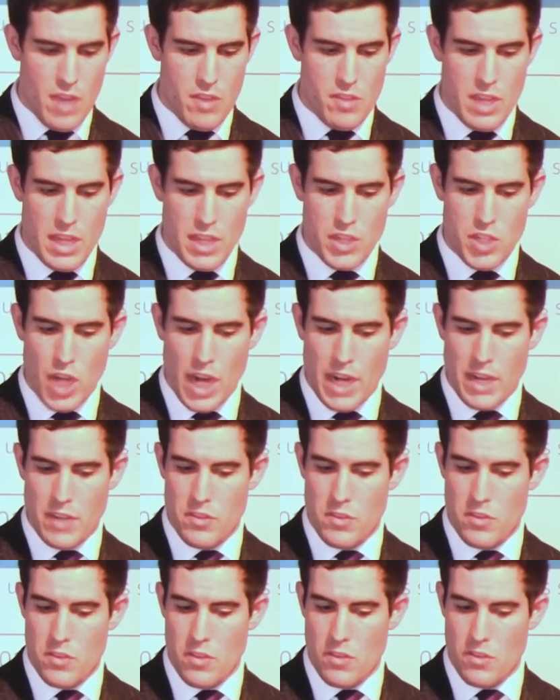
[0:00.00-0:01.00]
the
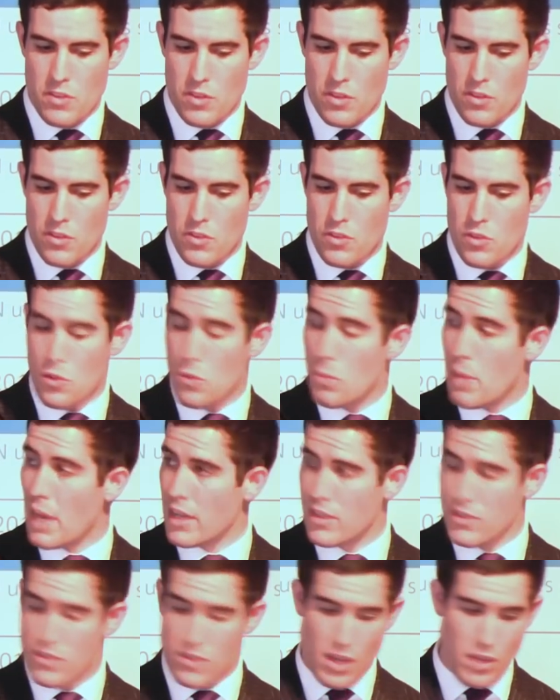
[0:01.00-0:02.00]
Chinese assistance to
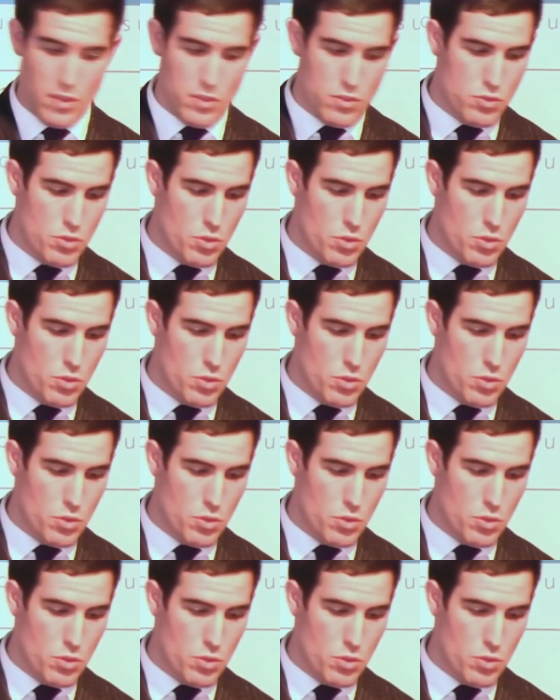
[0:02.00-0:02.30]
Pakistan's